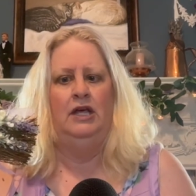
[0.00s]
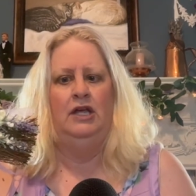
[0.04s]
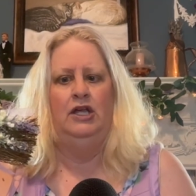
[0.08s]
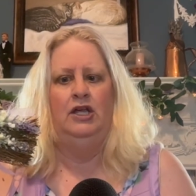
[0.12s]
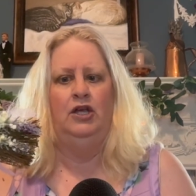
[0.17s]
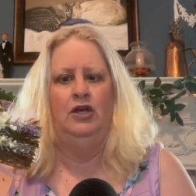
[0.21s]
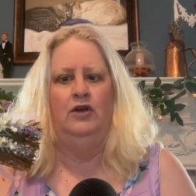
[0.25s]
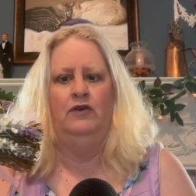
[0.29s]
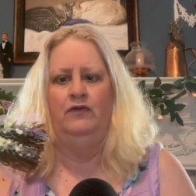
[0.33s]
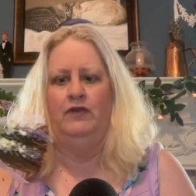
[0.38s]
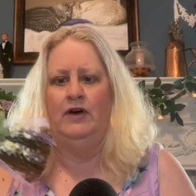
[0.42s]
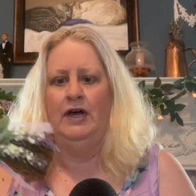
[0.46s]

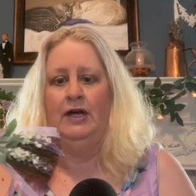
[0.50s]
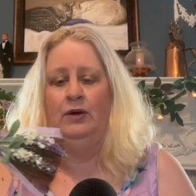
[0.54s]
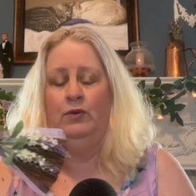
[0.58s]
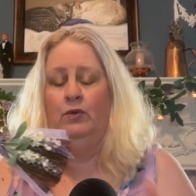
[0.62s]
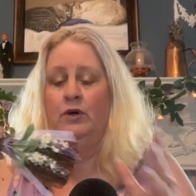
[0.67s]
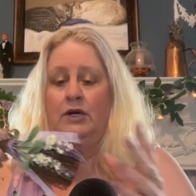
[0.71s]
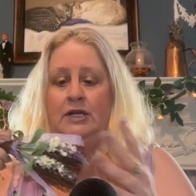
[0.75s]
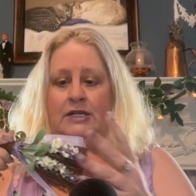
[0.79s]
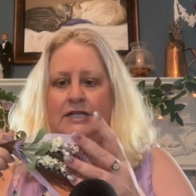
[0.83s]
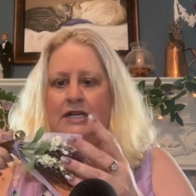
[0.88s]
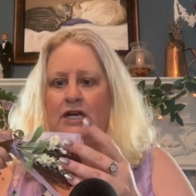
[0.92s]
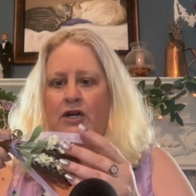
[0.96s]
you can find
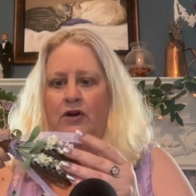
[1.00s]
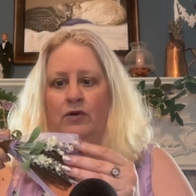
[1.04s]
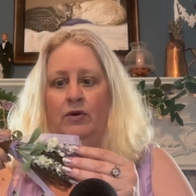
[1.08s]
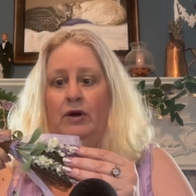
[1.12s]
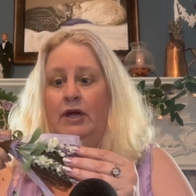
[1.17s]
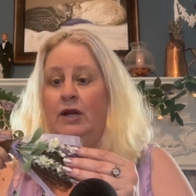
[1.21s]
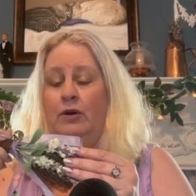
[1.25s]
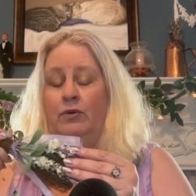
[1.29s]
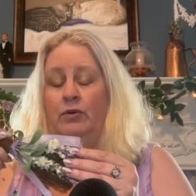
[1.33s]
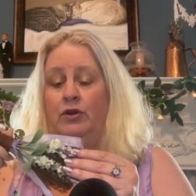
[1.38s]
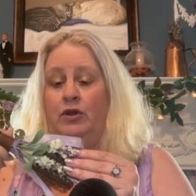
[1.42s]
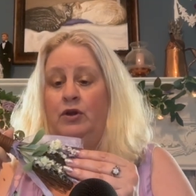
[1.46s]
one. Decorate
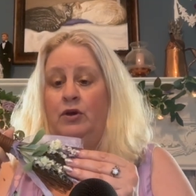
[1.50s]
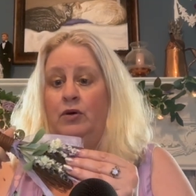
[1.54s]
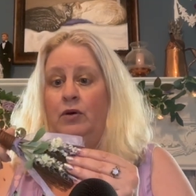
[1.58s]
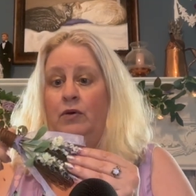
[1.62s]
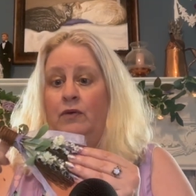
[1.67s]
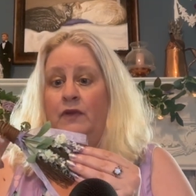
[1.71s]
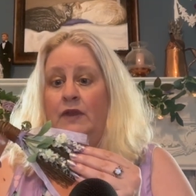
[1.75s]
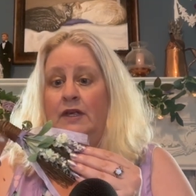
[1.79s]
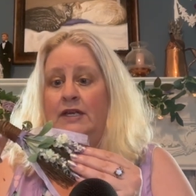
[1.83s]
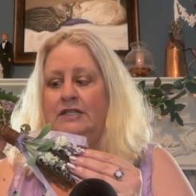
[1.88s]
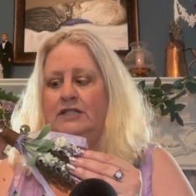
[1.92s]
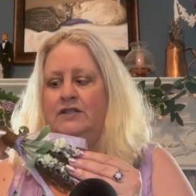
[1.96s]
it with your own
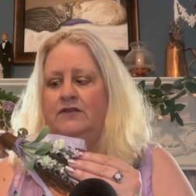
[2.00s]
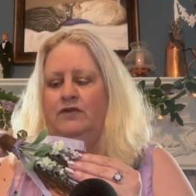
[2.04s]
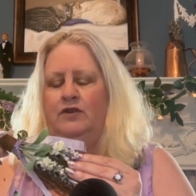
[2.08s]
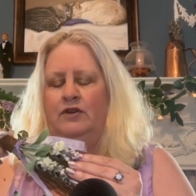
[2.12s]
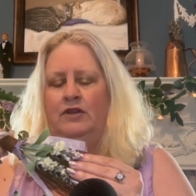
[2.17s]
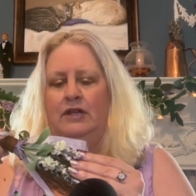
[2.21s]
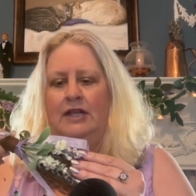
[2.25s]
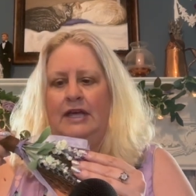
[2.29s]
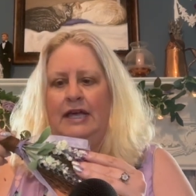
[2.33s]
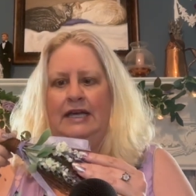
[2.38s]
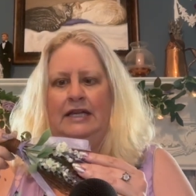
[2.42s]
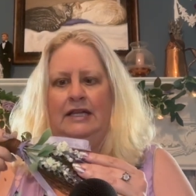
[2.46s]
things if you like, a